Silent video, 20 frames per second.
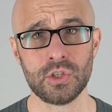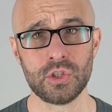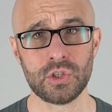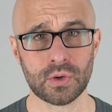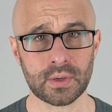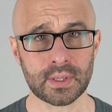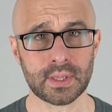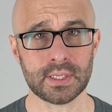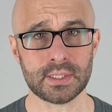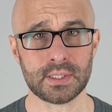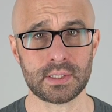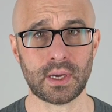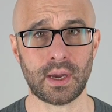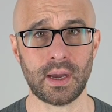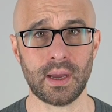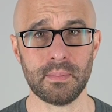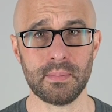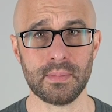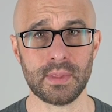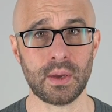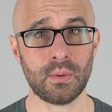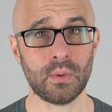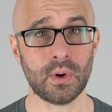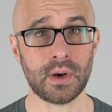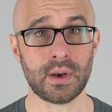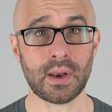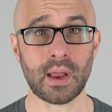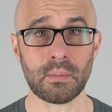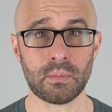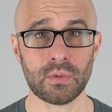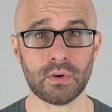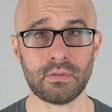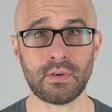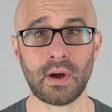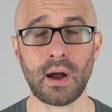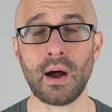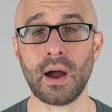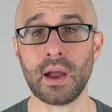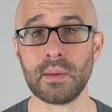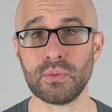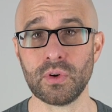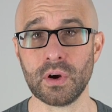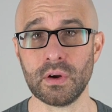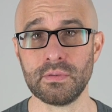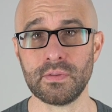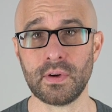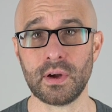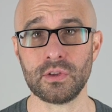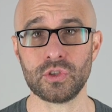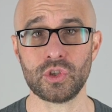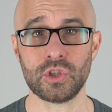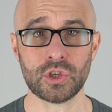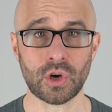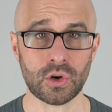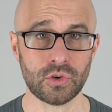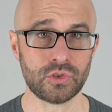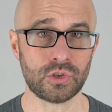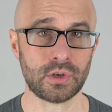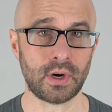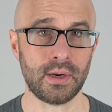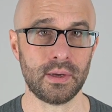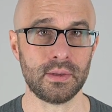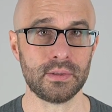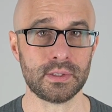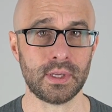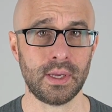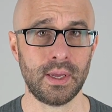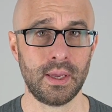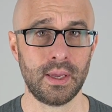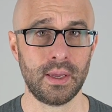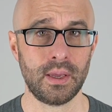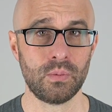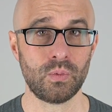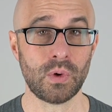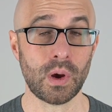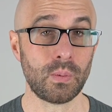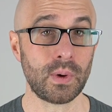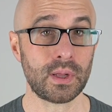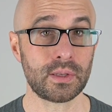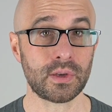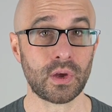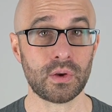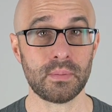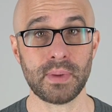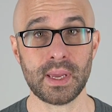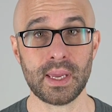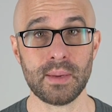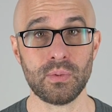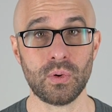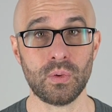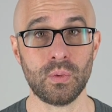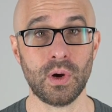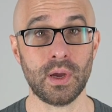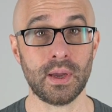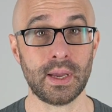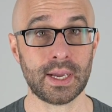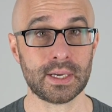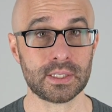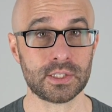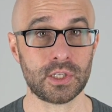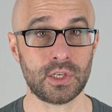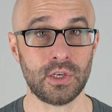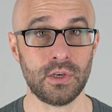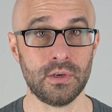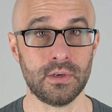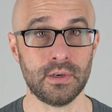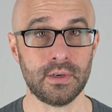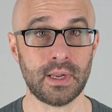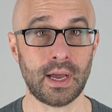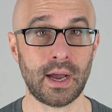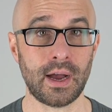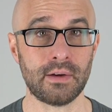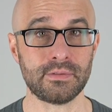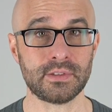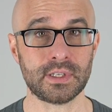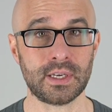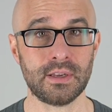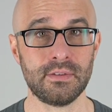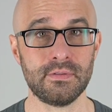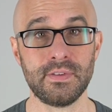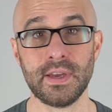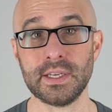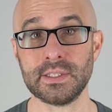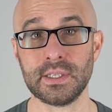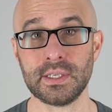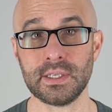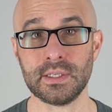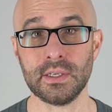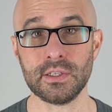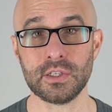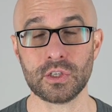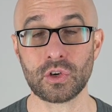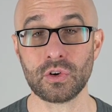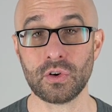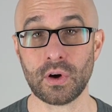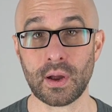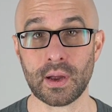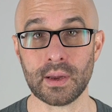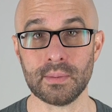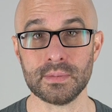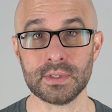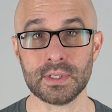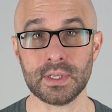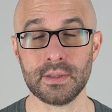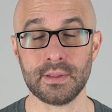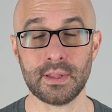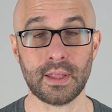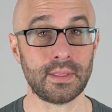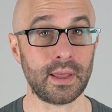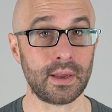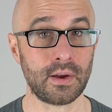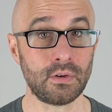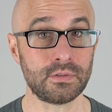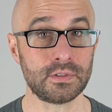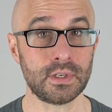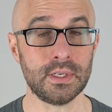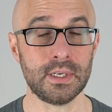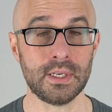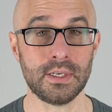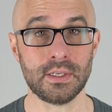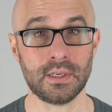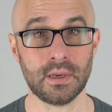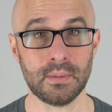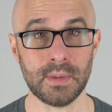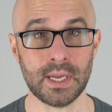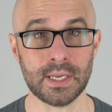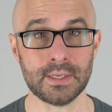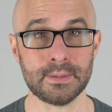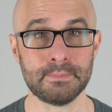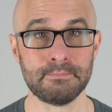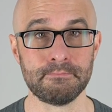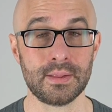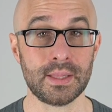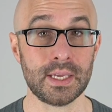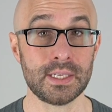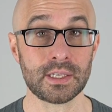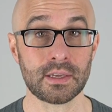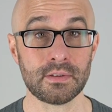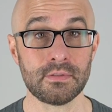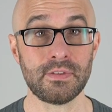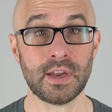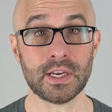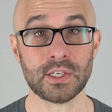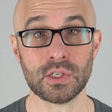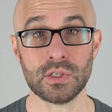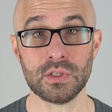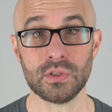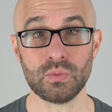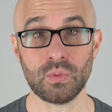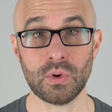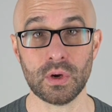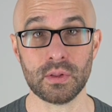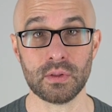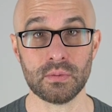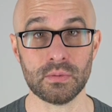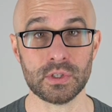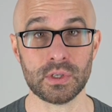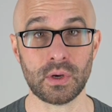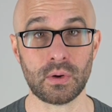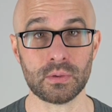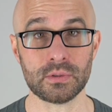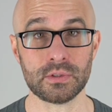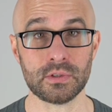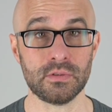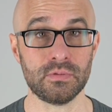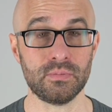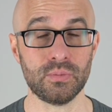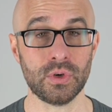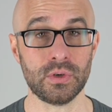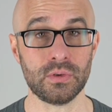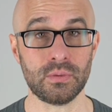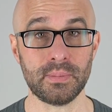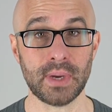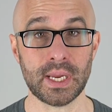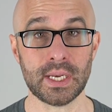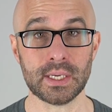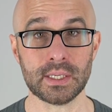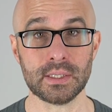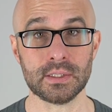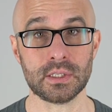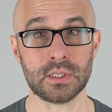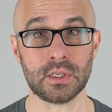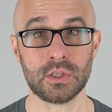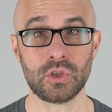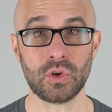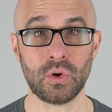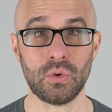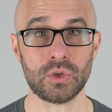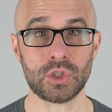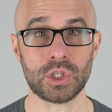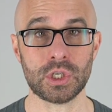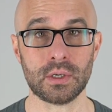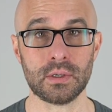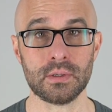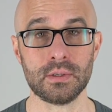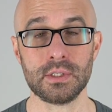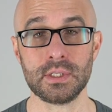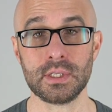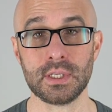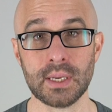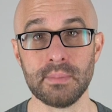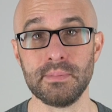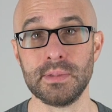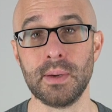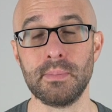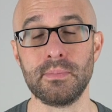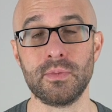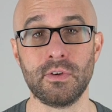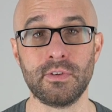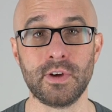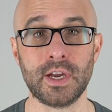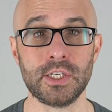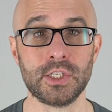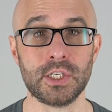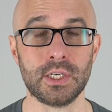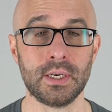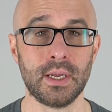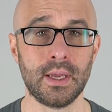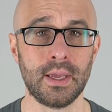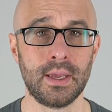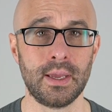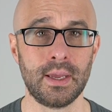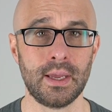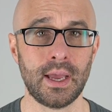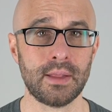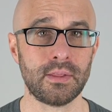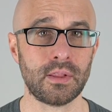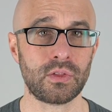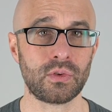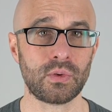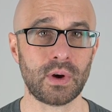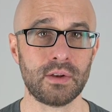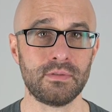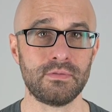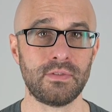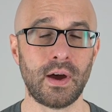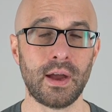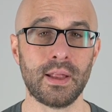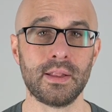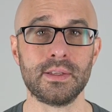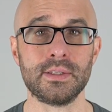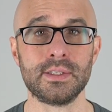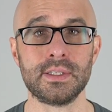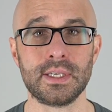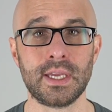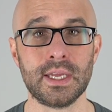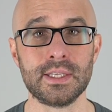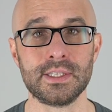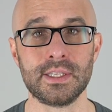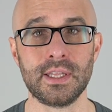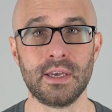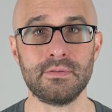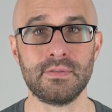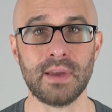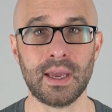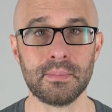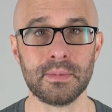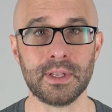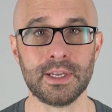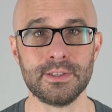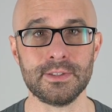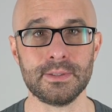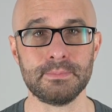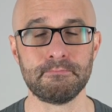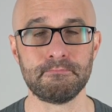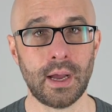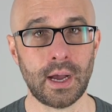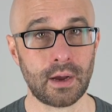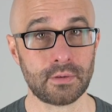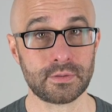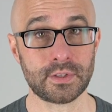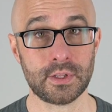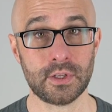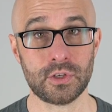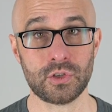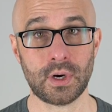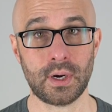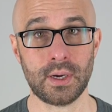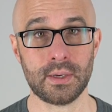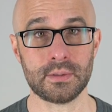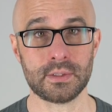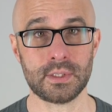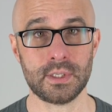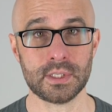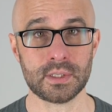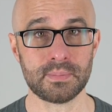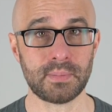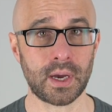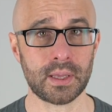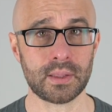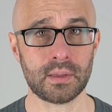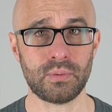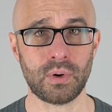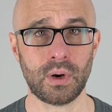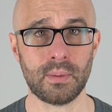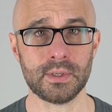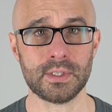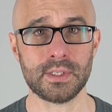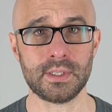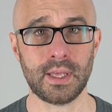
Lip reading: During this time, there were a number of high-profile show trials where well-known people were executed after confessing to crimes that they often didn't commit. These confessions were the result of brutal beatings, torture, sleep deprivation, and the threat of violence against their families. After the trials, despite the promise